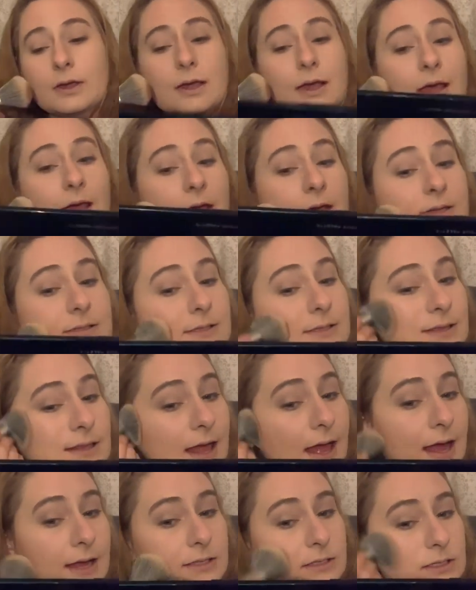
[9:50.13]
has
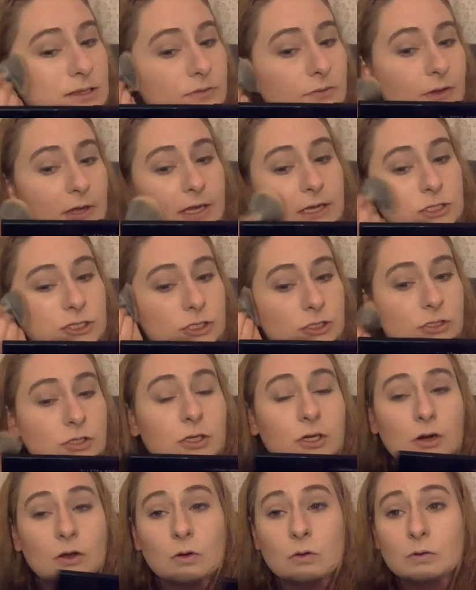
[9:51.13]
lots of his,
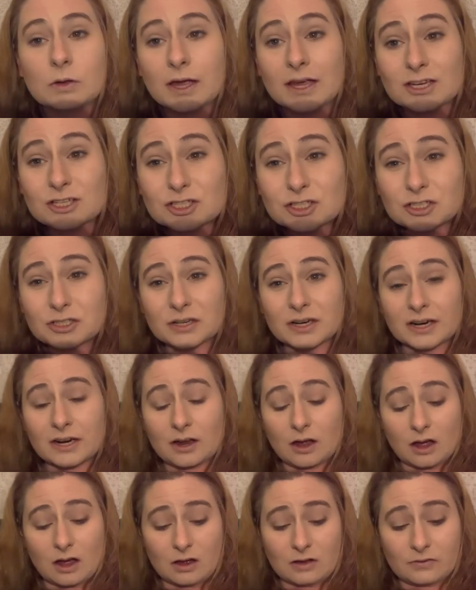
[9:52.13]
you know, history
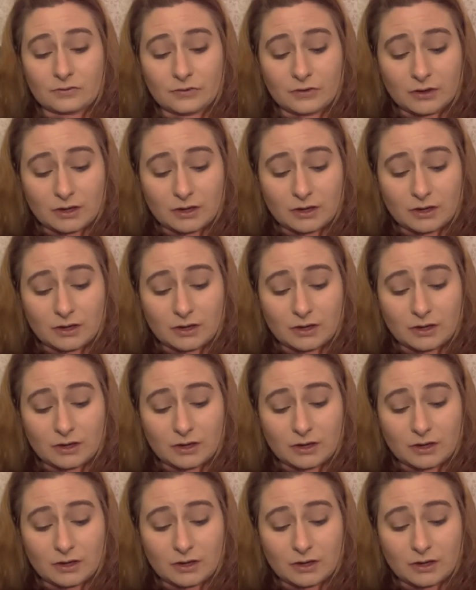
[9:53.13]
of